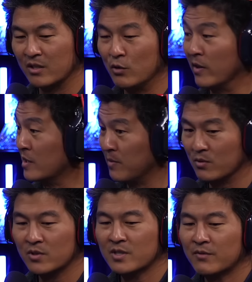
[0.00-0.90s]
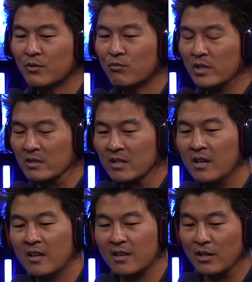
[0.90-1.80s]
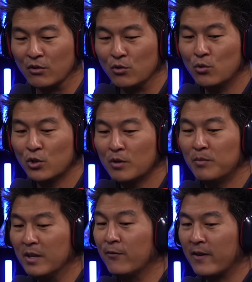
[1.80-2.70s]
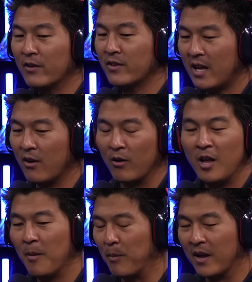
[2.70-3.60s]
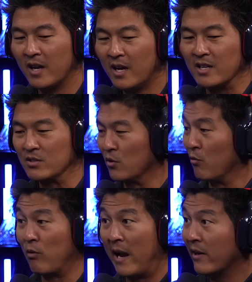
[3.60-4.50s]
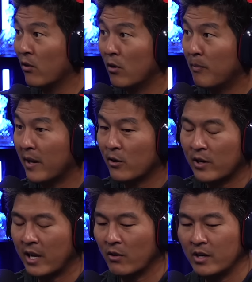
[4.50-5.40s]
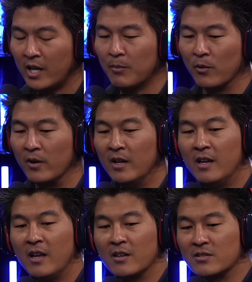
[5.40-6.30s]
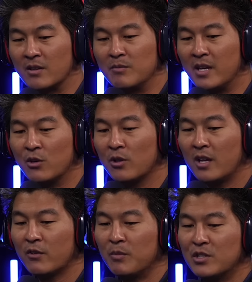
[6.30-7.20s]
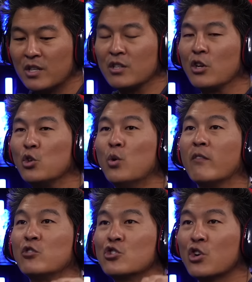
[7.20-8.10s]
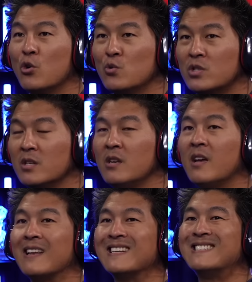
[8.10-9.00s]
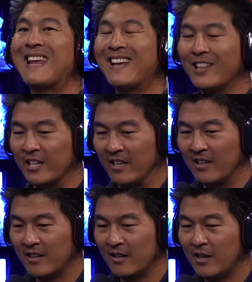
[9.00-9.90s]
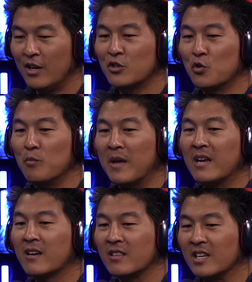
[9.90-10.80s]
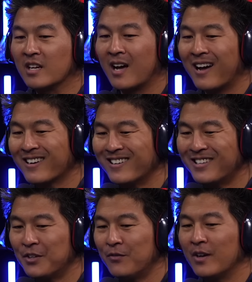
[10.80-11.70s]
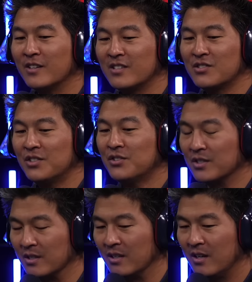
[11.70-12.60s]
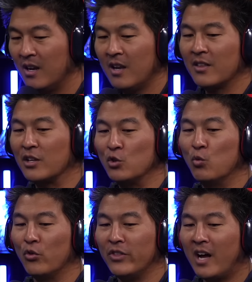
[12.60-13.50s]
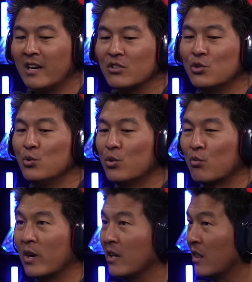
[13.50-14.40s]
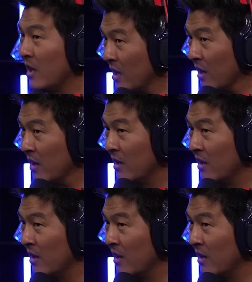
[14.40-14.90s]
you've exposed yourself to risk, that you could be found out by ICE or ratted on by your Karen neighbor. Someday your life could be changed. You have chosen daily to make the cognitive decision that you will not do the right thing,